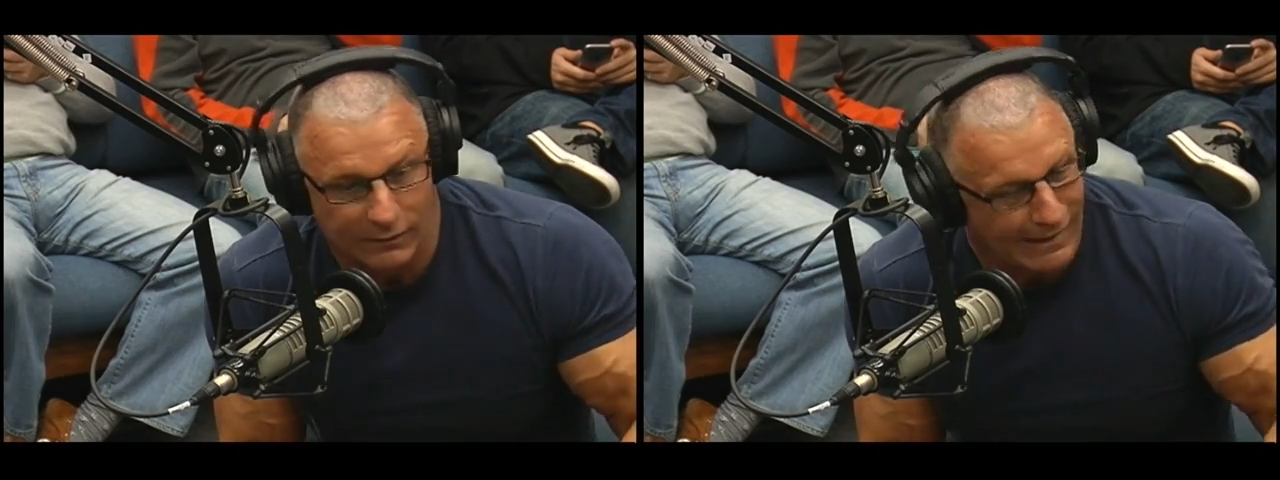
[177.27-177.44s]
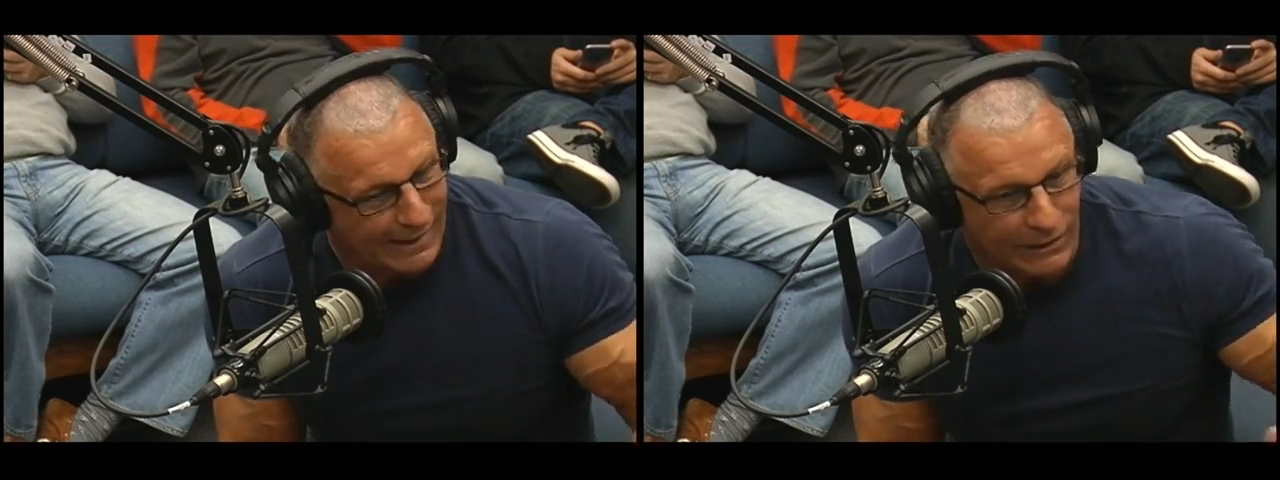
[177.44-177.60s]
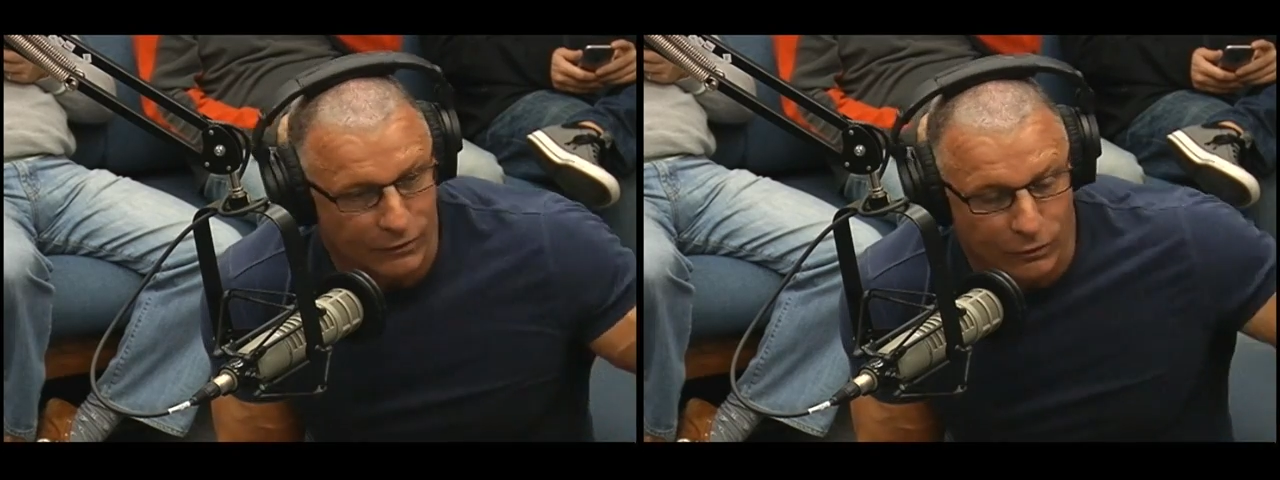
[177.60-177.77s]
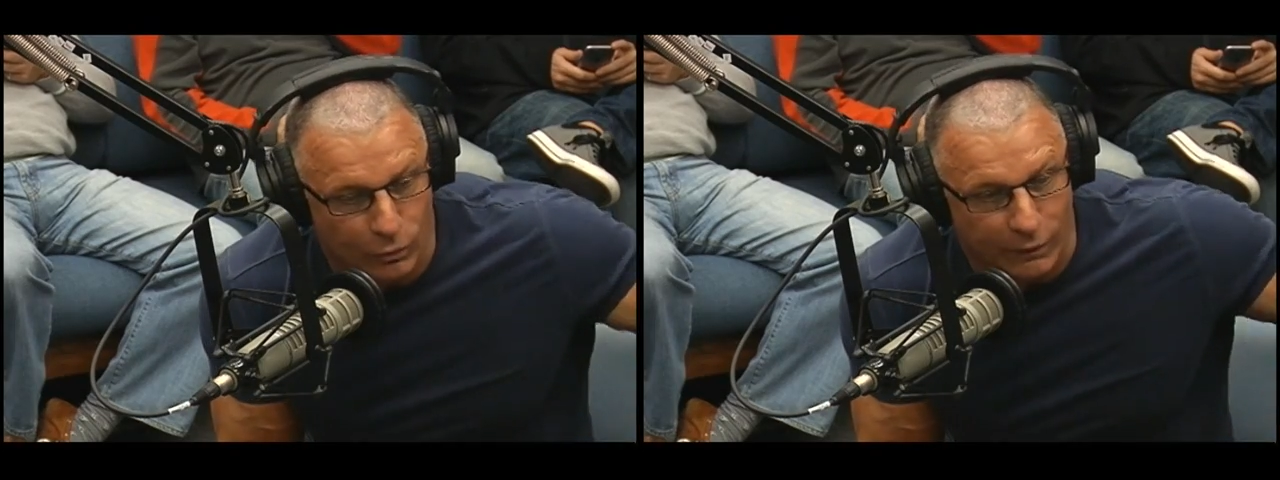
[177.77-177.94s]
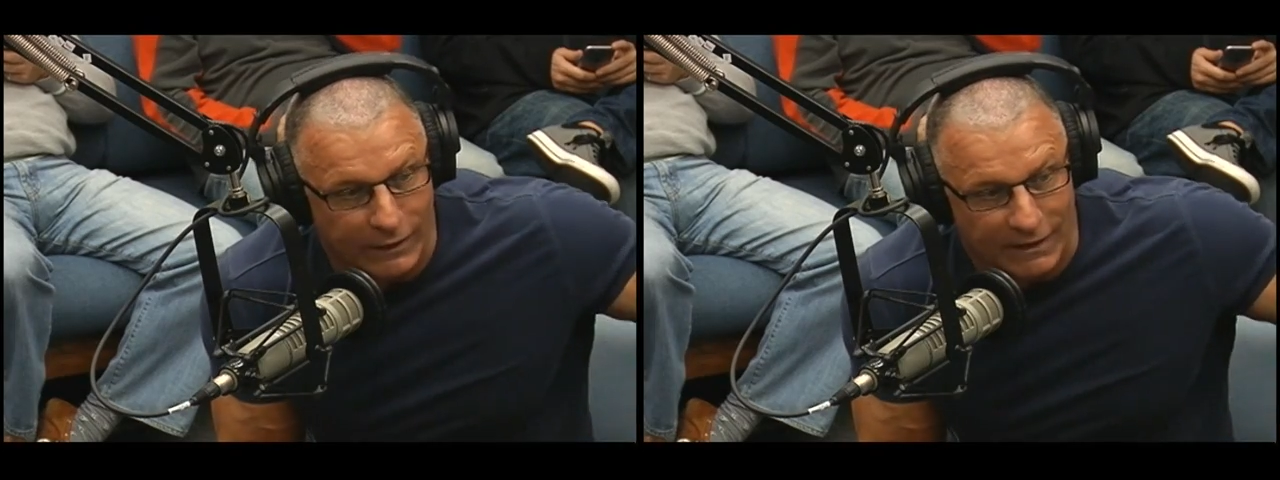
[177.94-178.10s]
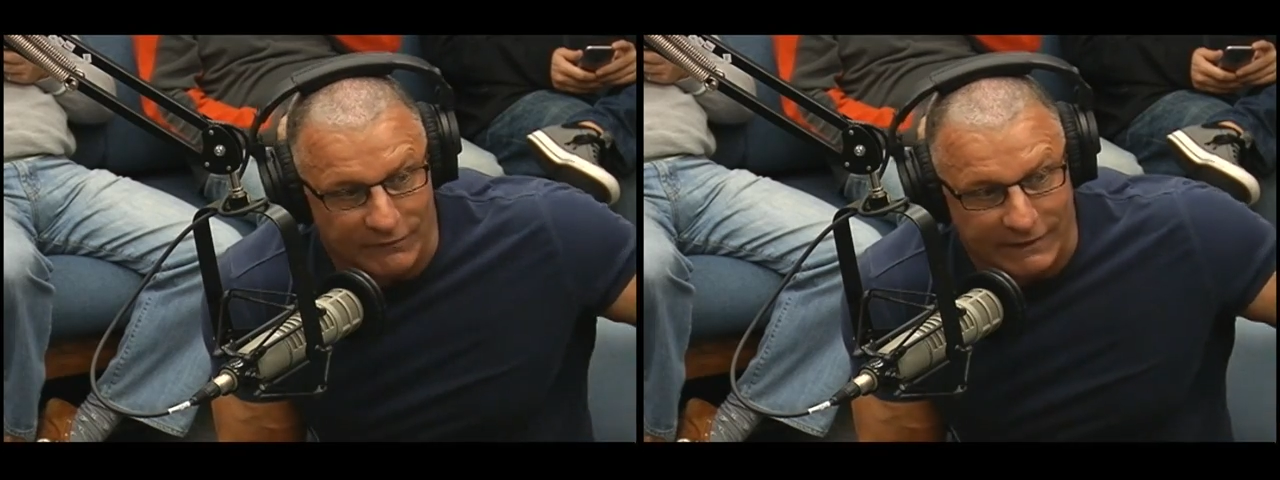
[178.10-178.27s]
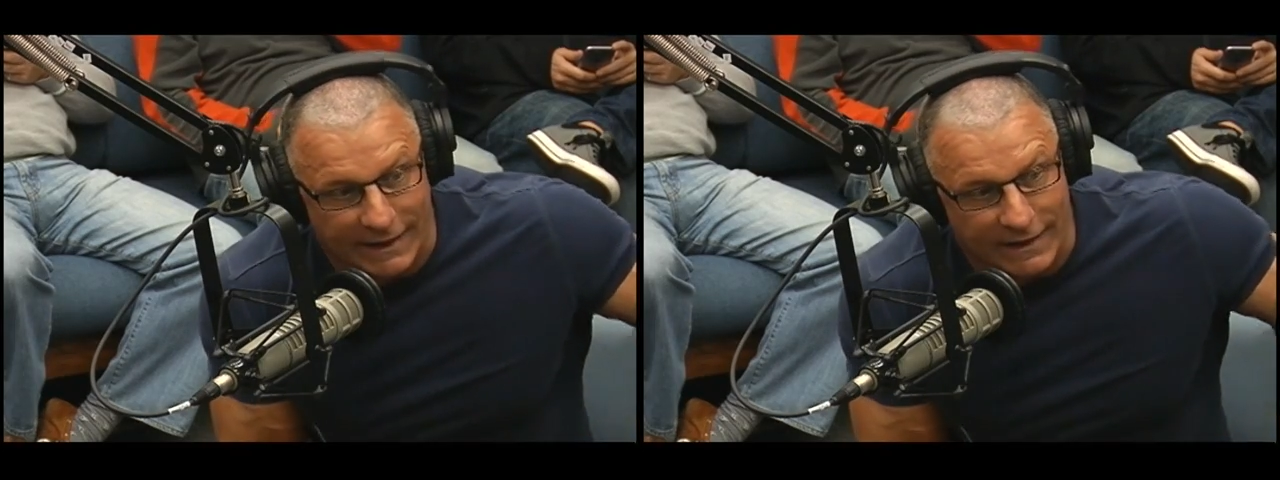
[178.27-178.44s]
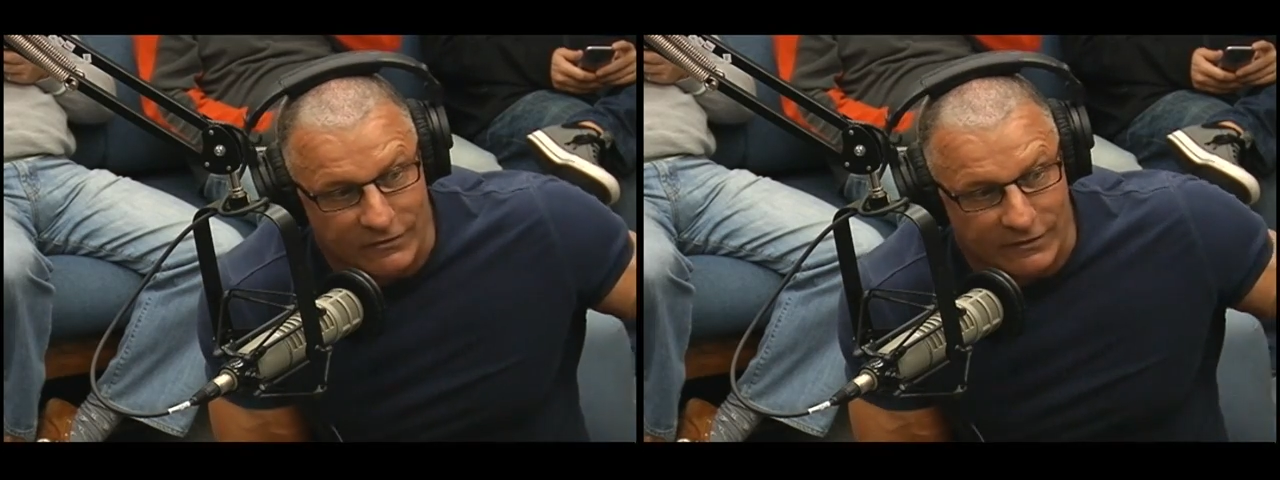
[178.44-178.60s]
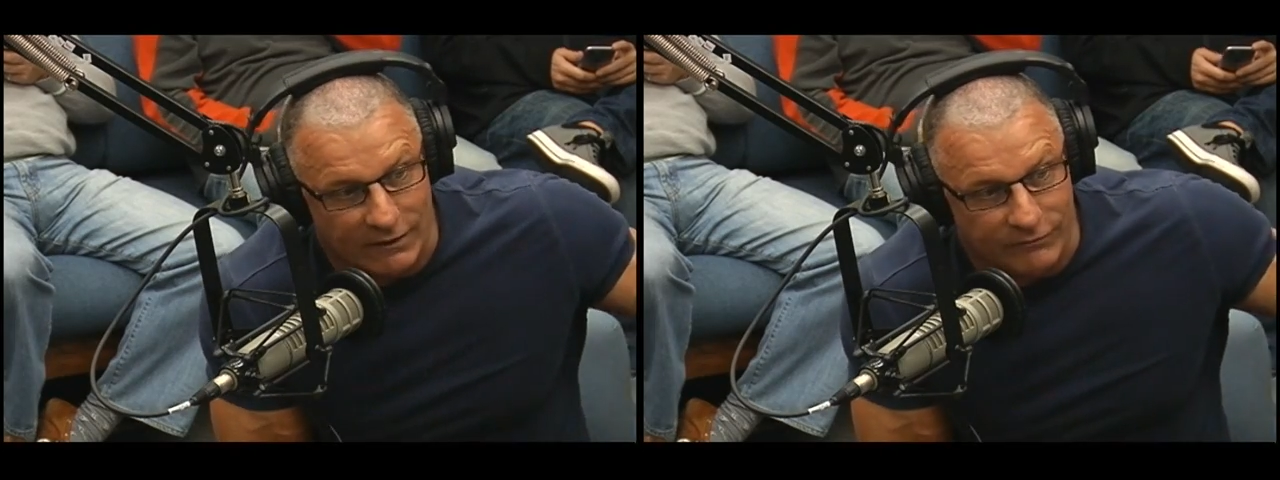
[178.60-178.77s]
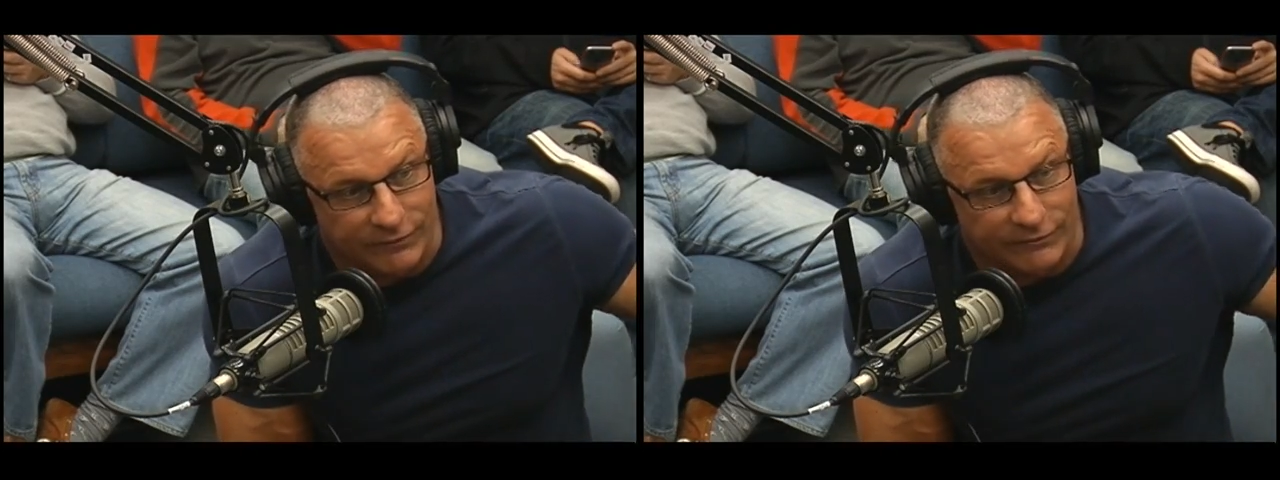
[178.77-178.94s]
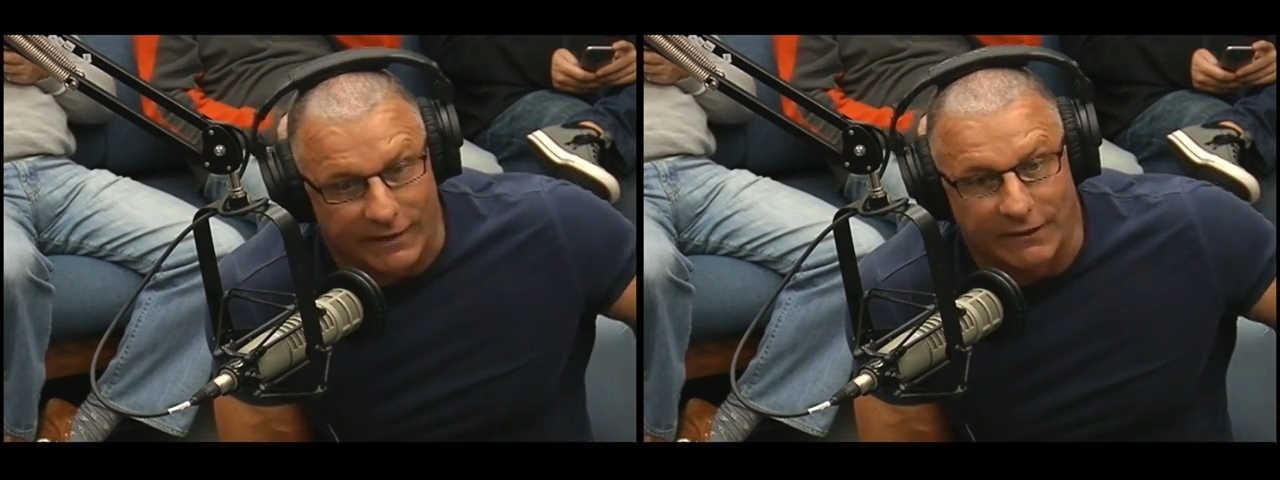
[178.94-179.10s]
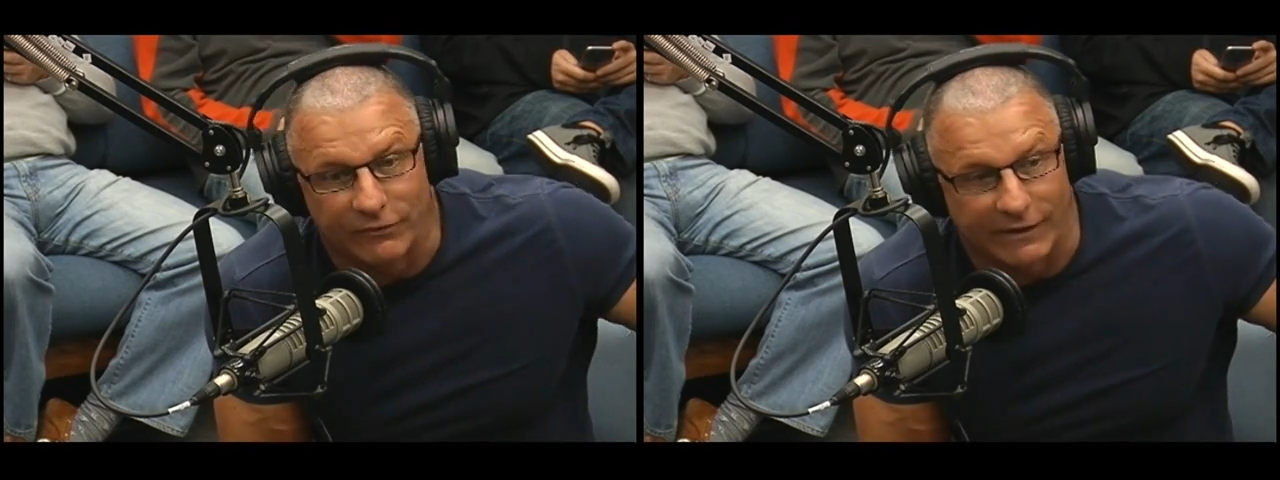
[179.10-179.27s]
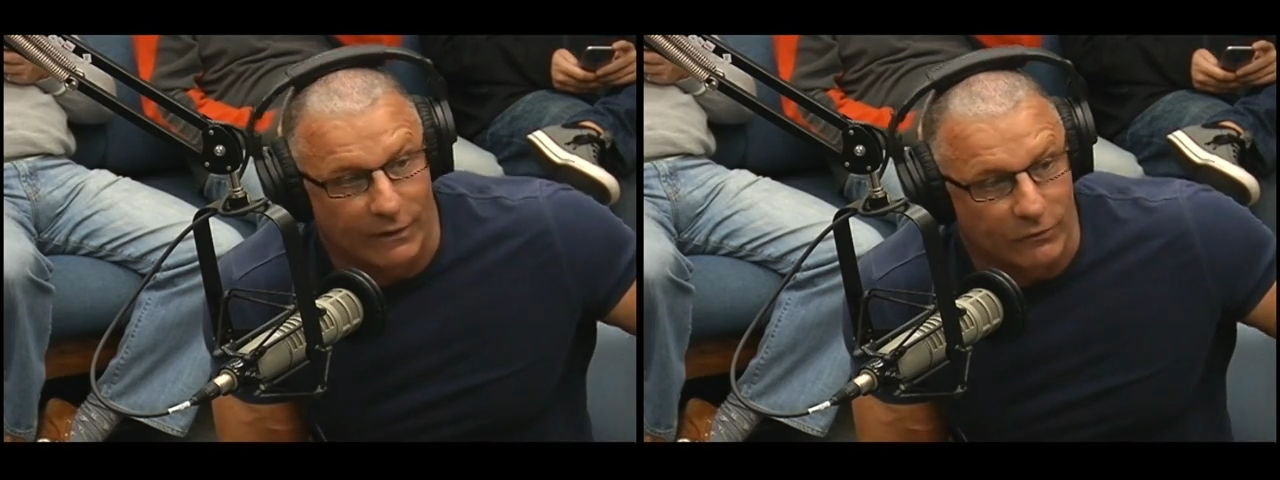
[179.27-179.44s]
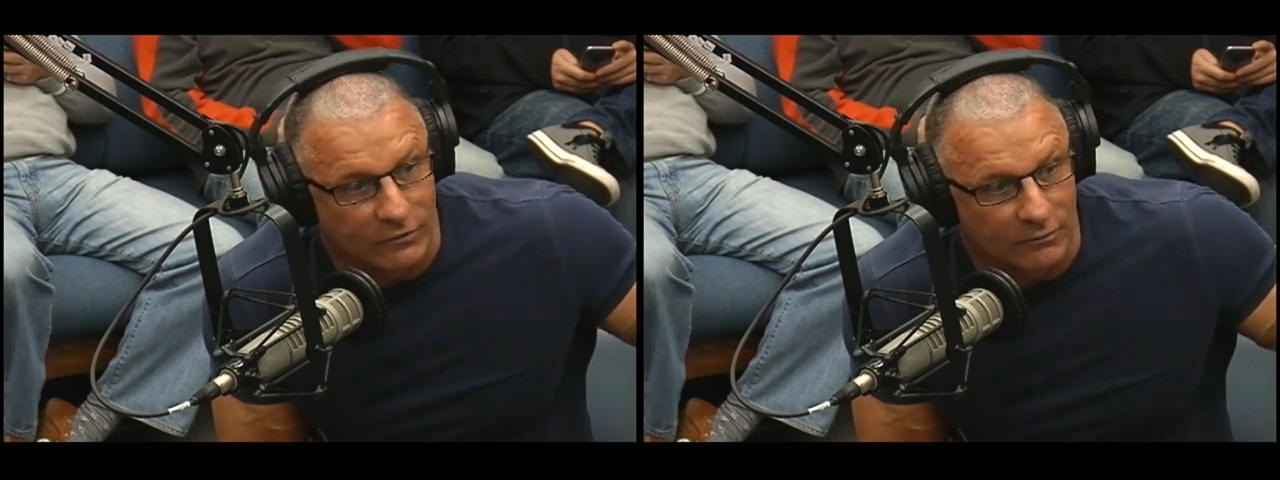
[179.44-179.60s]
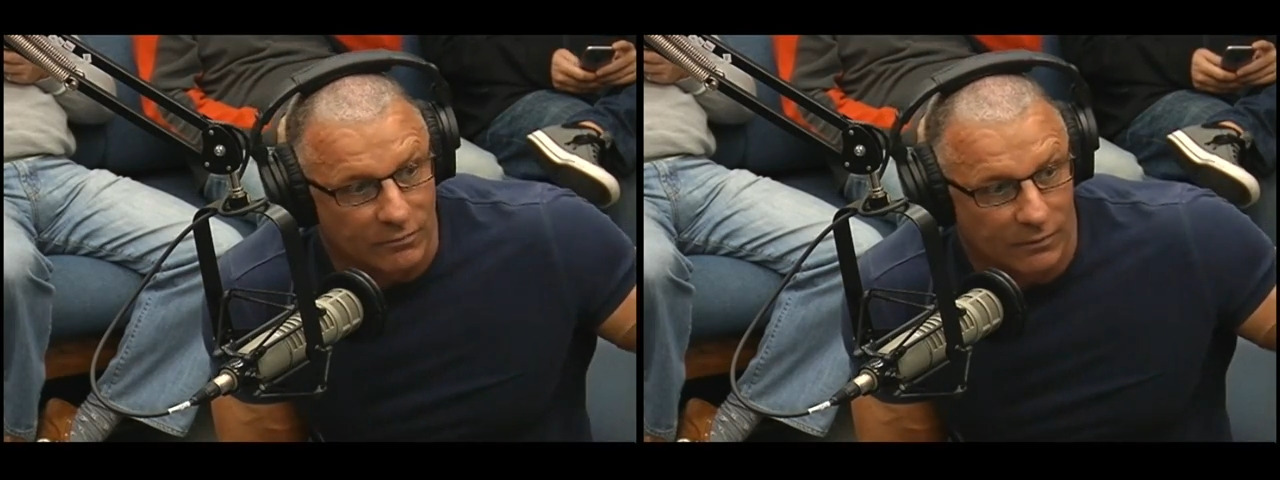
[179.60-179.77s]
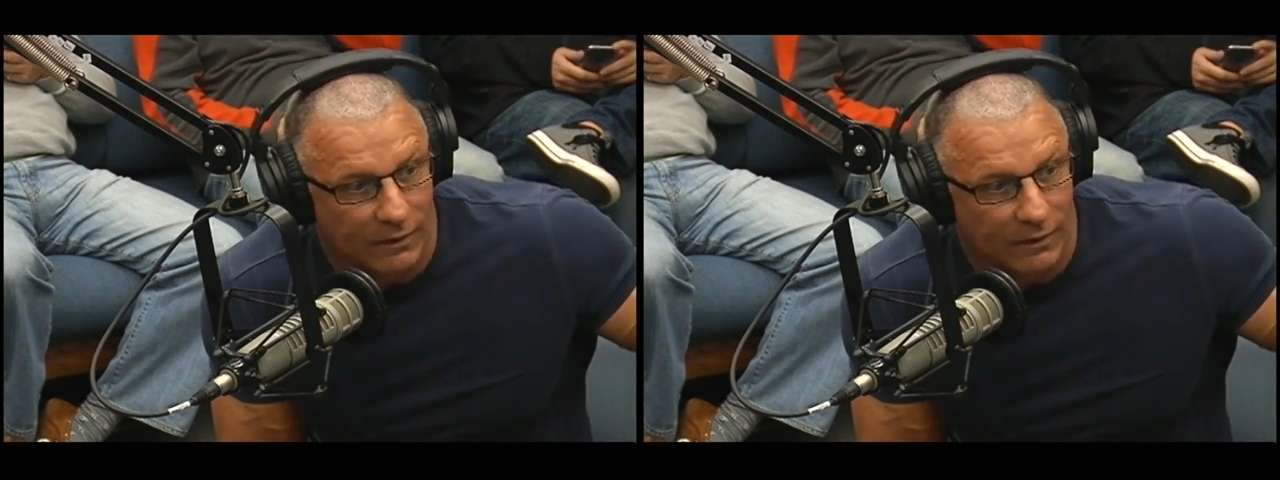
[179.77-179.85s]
I cook in Afghanistan for 5,000